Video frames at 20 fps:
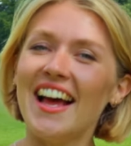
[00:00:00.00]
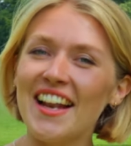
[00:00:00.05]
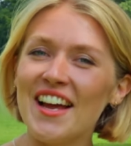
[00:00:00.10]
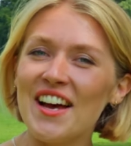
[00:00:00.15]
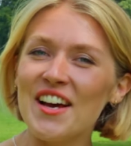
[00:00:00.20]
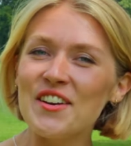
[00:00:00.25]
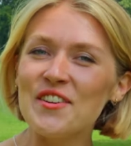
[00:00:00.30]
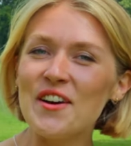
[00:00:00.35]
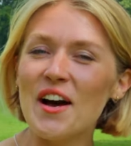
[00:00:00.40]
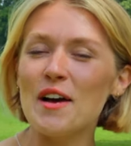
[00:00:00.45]

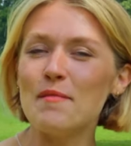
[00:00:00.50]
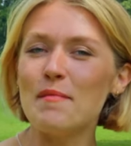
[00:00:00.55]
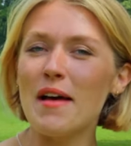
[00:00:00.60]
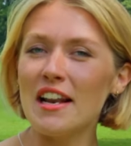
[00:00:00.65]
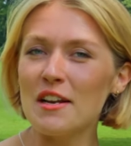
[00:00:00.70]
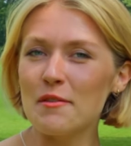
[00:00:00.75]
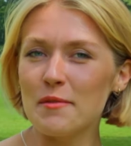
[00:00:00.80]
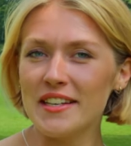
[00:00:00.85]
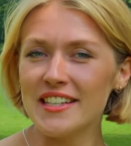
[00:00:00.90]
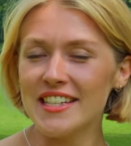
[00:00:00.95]
Hello, I'm
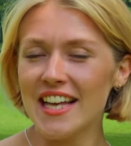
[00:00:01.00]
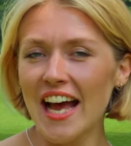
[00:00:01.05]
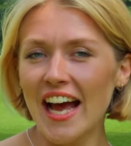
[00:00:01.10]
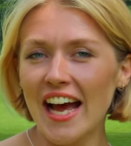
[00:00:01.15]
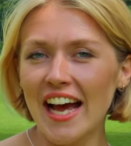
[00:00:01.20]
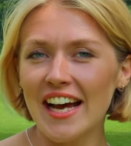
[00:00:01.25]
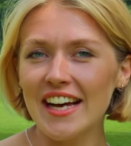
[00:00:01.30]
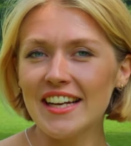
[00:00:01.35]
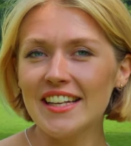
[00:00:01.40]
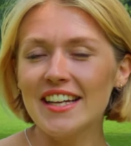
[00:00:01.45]
Eloise
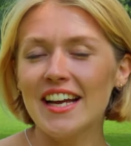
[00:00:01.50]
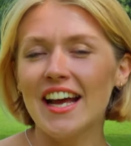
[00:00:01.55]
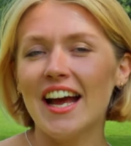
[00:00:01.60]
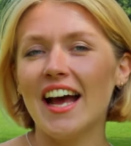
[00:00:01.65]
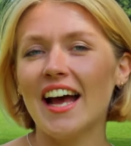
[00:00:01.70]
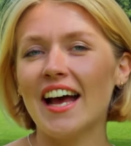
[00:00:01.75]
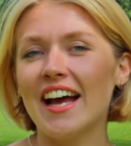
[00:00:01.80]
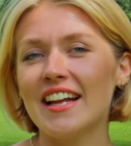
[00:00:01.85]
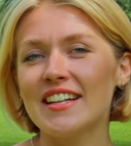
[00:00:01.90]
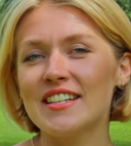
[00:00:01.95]
Hare
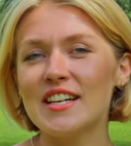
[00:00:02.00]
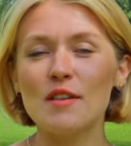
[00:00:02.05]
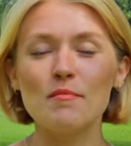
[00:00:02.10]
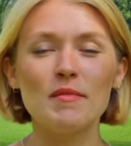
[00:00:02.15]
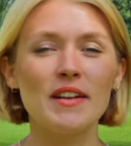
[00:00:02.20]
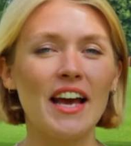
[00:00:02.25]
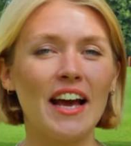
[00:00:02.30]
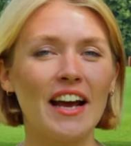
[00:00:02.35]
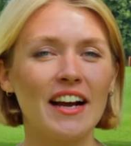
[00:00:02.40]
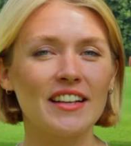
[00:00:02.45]
and
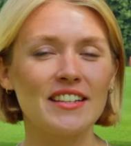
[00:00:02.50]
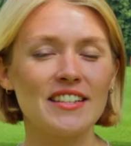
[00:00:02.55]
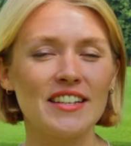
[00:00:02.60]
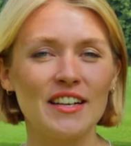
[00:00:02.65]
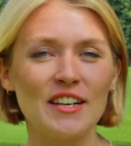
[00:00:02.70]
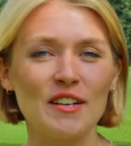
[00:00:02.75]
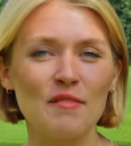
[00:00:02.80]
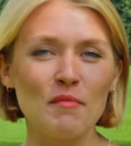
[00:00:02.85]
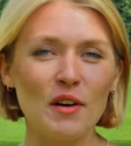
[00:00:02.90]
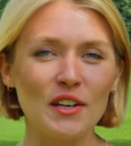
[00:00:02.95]
I'm an actor
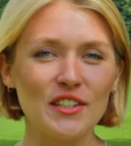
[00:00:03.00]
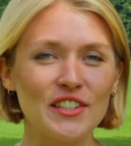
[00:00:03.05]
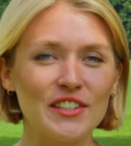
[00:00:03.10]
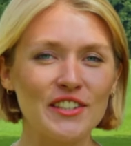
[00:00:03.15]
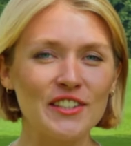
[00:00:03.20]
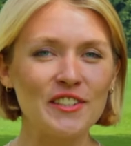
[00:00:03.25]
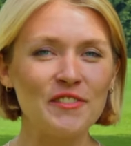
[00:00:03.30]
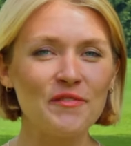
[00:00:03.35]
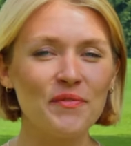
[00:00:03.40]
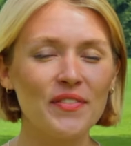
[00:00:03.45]
and
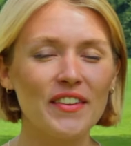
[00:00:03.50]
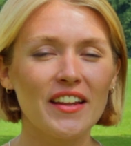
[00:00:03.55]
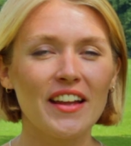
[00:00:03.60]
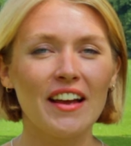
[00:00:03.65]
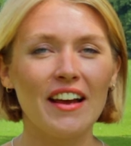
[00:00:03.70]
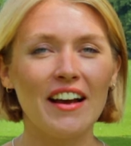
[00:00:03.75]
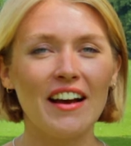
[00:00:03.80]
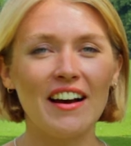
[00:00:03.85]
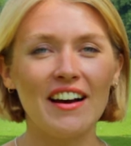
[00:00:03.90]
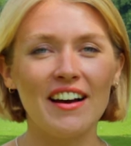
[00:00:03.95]
model.
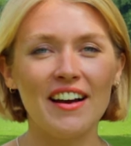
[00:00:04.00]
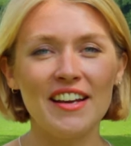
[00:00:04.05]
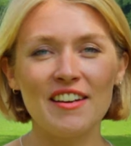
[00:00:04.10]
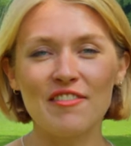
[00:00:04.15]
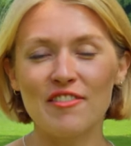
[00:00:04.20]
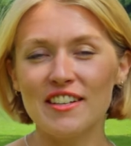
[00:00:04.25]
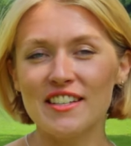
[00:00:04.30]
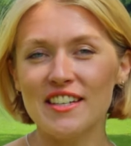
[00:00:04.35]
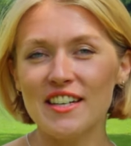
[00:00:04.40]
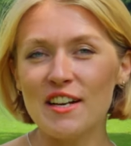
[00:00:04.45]
I
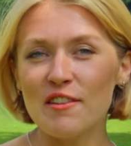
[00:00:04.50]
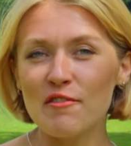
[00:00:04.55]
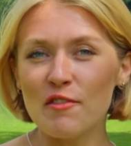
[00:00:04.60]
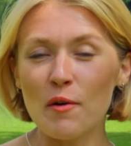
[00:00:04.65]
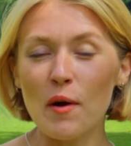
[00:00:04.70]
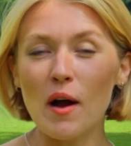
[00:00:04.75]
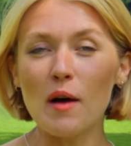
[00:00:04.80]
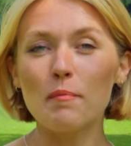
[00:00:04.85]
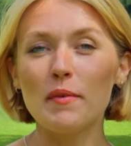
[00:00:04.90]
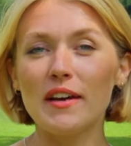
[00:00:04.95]
originally
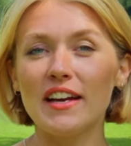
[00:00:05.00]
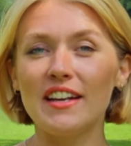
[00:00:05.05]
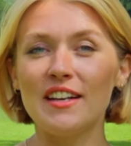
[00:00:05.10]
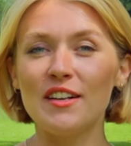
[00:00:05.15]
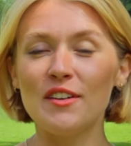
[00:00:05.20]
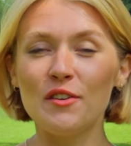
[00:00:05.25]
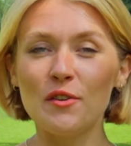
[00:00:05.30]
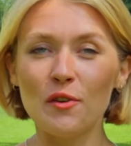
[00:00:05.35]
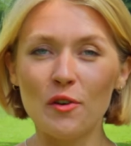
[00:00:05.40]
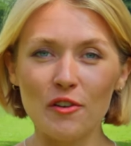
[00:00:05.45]
grew up
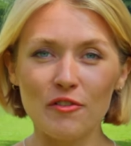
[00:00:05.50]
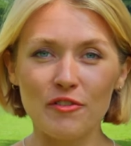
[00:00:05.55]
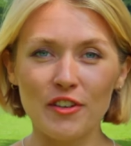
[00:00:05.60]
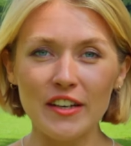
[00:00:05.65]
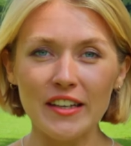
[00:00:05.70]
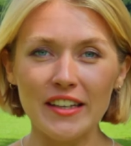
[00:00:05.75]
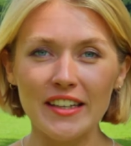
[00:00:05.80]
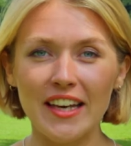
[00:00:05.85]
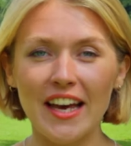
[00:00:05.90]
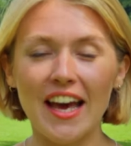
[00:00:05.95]
in
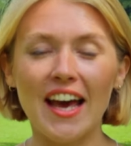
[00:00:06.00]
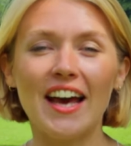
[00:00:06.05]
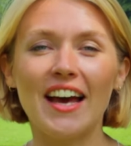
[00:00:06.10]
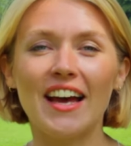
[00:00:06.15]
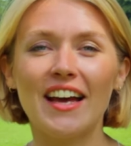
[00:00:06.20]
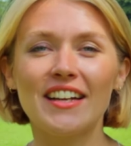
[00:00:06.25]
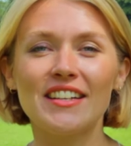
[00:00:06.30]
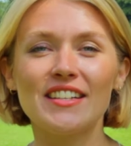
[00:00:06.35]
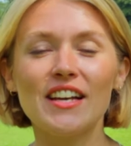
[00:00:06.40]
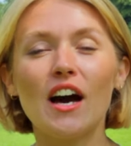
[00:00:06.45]
Norfolk
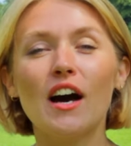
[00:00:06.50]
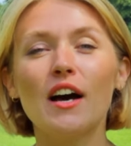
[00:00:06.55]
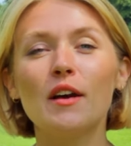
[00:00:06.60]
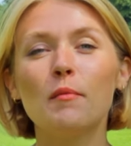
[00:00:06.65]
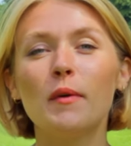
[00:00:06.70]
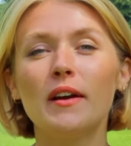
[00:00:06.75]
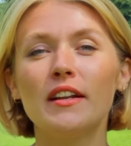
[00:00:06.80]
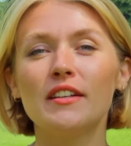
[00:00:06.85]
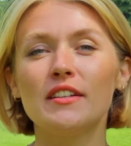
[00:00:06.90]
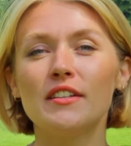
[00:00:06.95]
and I
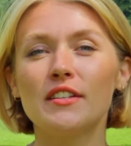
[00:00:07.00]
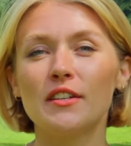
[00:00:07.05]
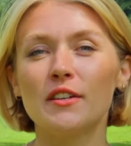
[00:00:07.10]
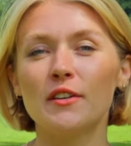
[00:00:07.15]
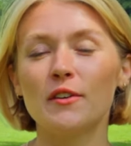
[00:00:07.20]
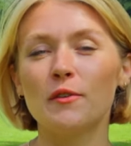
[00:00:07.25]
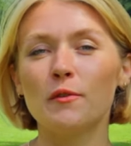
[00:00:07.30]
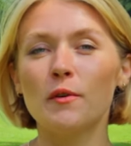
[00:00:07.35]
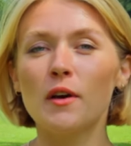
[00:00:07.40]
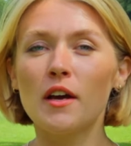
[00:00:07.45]
went
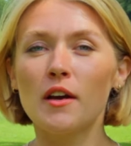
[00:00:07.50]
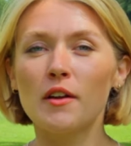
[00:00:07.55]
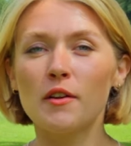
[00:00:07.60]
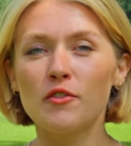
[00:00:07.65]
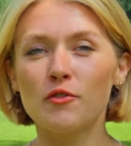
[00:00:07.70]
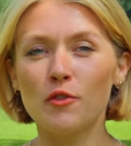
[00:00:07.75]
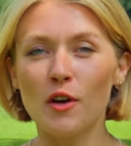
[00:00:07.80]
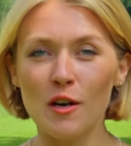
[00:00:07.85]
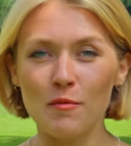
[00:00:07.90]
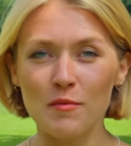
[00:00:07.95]
to
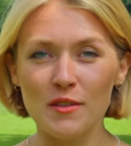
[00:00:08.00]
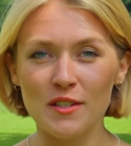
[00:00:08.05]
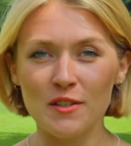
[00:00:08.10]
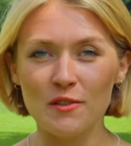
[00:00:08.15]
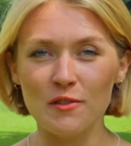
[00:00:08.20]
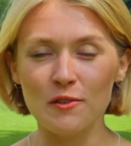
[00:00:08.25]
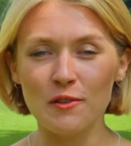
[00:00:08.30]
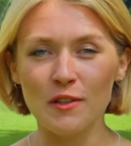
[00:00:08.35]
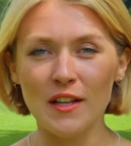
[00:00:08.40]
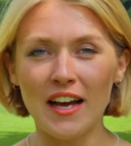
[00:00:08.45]
drama
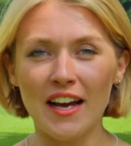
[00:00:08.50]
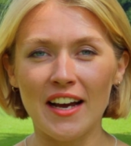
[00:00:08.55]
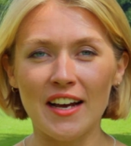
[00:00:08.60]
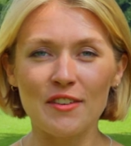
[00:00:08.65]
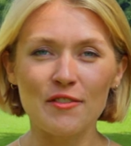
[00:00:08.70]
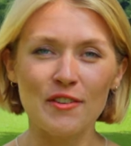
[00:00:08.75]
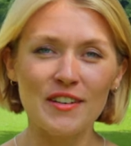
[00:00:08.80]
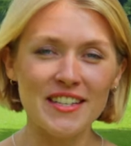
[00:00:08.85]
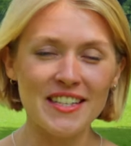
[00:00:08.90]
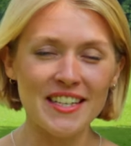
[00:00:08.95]
school
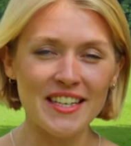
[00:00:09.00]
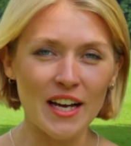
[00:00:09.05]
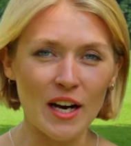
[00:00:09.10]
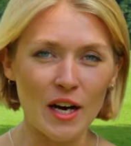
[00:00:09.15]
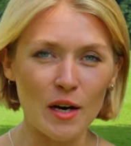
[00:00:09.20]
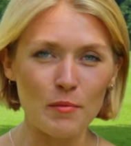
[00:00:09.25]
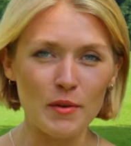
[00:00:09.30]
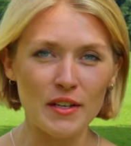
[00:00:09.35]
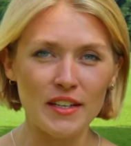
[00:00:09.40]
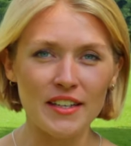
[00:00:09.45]
at Trinity
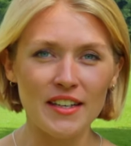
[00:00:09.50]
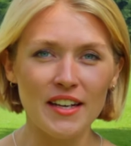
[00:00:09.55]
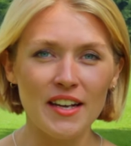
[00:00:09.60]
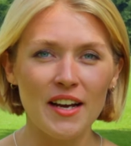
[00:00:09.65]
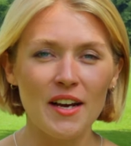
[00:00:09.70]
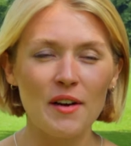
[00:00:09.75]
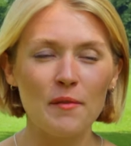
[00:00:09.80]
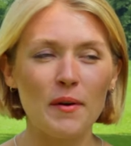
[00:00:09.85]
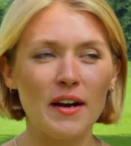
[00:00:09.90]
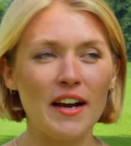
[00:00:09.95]
Laban
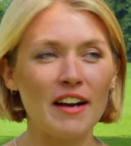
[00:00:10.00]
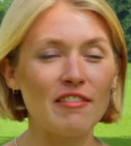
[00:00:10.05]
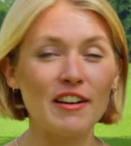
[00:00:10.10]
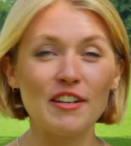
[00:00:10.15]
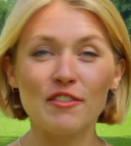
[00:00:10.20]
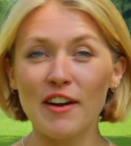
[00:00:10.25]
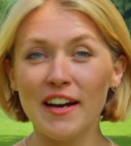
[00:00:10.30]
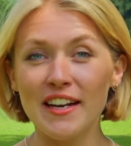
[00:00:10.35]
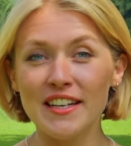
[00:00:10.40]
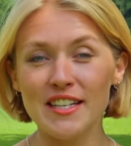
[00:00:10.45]
where I
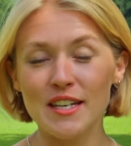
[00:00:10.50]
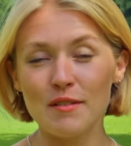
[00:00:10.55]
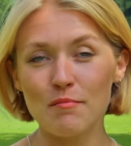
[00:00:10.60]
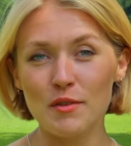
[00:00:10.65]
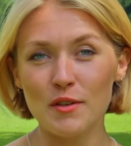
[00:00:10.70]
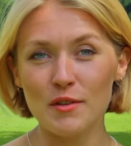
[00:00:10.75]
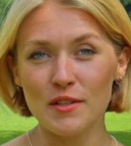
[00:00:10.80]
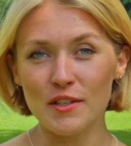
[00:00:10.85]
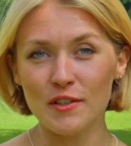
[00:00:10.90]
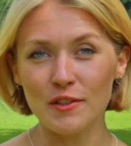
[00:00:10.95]
trained in
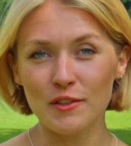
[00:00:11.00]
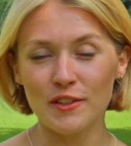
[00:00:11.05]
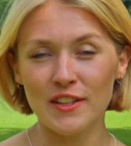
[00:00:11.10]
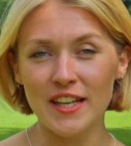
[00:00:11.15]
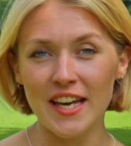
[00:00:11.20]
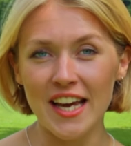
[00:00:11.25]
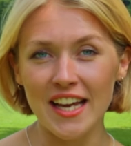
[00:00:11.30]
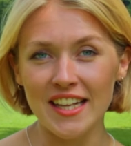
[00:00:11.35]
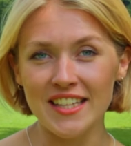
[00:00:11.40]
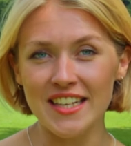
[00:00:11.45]
musical
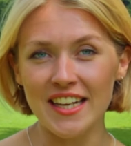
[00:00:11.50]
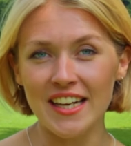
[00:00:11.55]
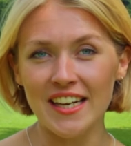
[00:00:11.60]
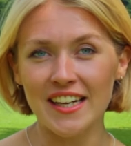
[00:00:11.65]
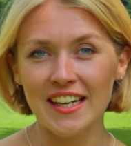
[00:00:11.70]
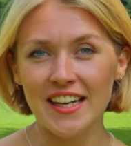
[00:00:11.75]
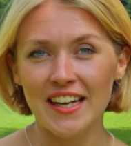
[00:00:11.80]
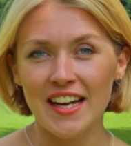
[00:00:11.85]
theatre.